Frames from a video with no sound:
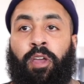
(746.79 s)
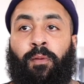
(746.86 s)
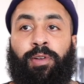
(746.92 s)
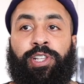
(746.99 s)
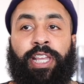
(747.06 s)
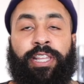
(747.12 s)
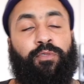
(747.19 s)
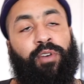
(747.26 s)

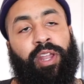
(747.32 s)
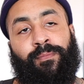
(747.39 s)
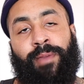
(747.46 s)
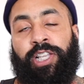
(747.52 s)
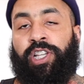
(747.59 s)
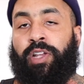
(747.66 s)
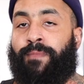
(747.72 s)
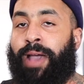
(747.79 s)
But then you want to
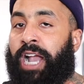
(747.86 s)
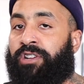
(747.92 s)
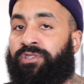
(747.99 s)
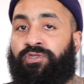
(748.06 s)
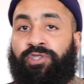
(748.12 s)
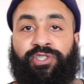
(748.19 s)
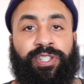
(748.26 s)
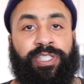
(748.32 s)
make sure your
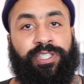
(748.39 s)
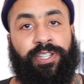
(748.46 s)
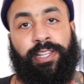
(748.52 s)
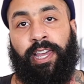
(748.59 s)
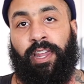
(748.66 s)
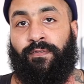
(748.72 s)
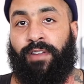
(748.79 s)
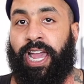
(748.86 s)
macronutrients are
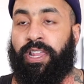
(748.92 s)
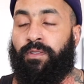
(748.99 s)
good, right?